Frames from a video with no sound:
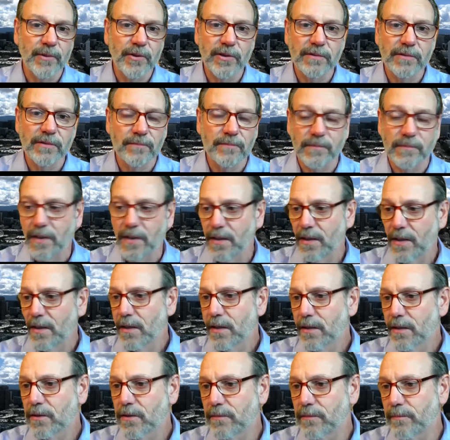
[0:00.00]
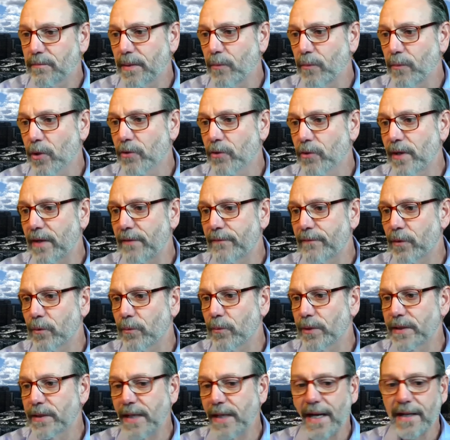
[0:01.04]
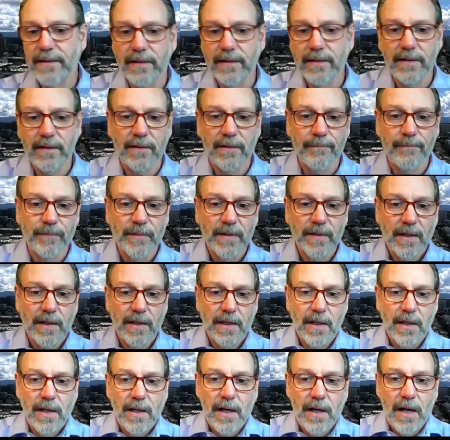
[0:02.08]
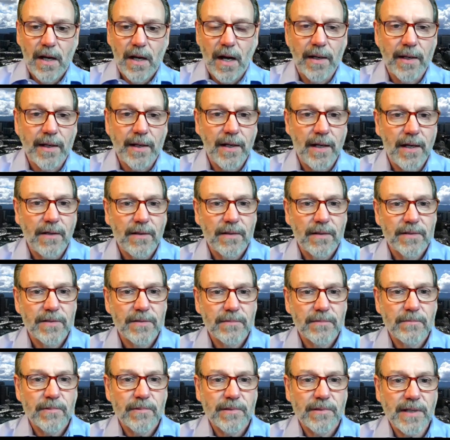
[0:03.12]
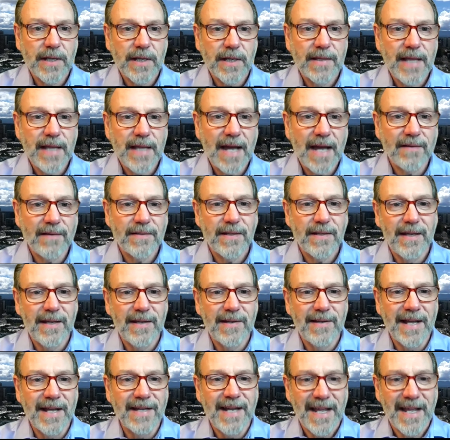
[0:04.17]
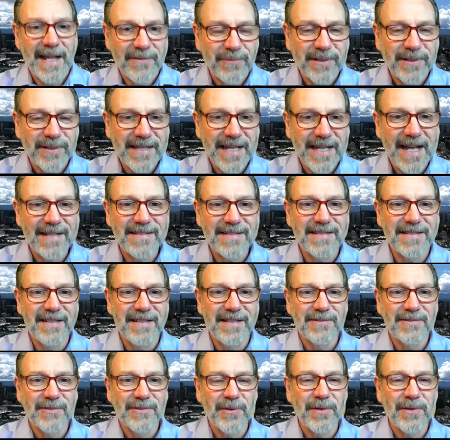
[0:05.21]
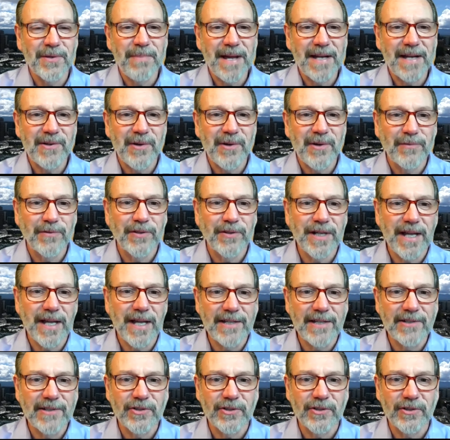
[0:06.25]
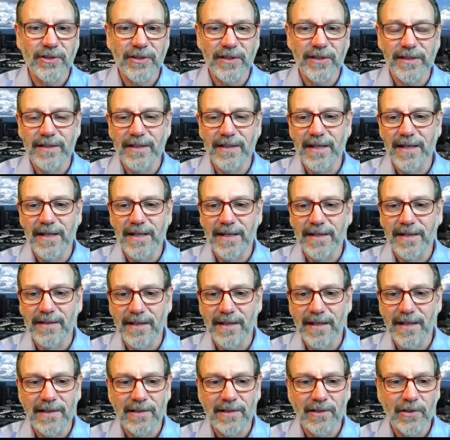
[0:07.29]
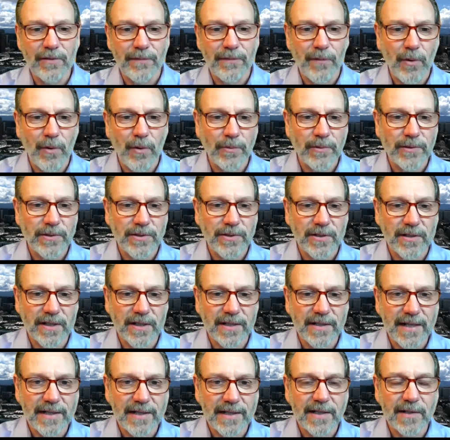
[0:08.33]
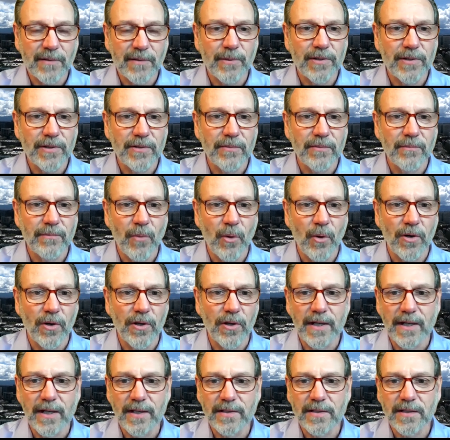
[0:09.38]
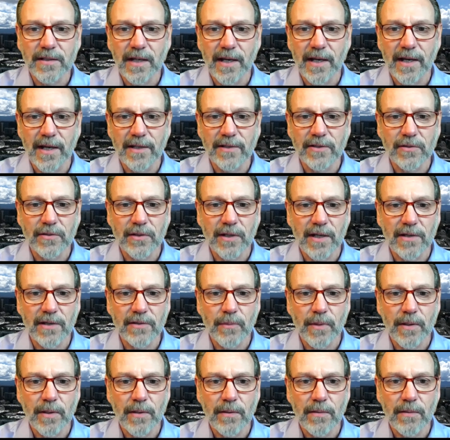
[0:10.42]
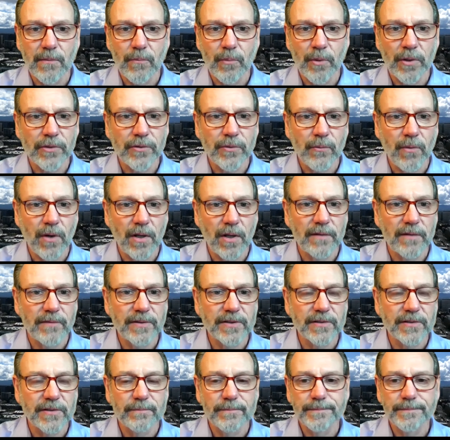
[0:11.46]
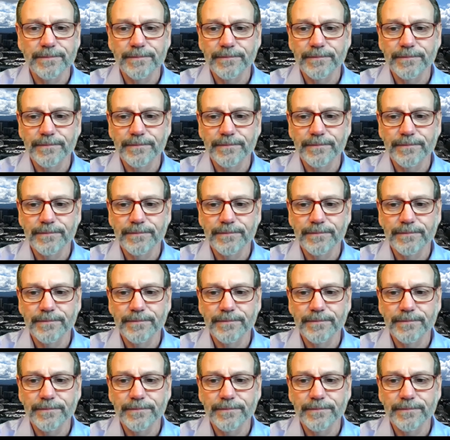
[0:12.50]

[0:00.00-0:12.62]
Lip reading: Couldn't be more grateful with that. I'm going to say that and end with that and turn it back over to Angel and look forward to connecting with you more as we work through all of this.